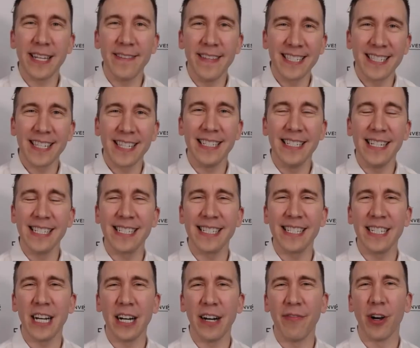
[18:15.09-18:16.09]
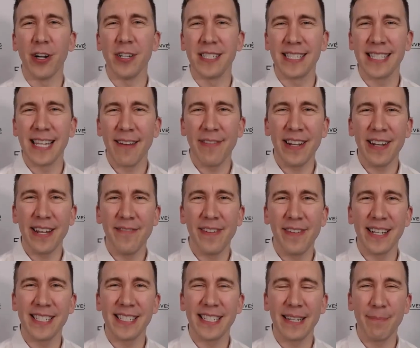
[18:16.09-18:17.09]
this edition of our Seven
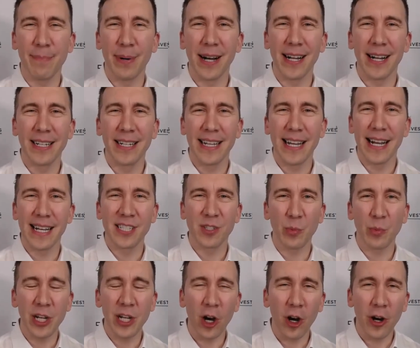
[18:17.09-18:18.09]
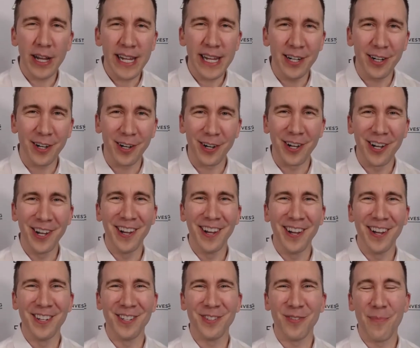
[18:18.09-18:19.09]
Investing Podcast. We are here
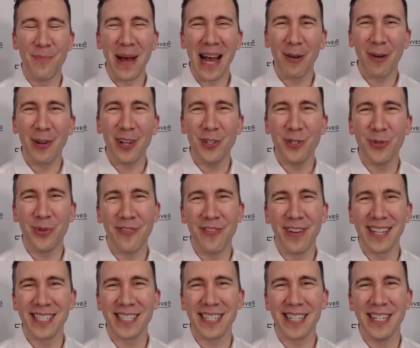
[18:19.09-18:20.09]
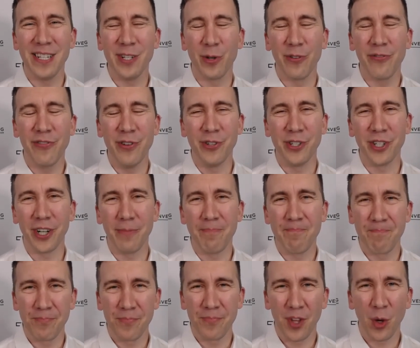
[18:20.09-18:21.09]
to empower you to invest in your future.
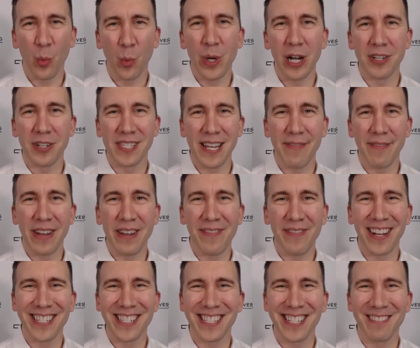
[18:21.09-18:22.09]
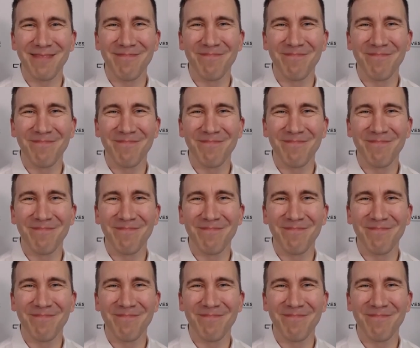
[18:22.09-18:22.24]
We are Seven Investing.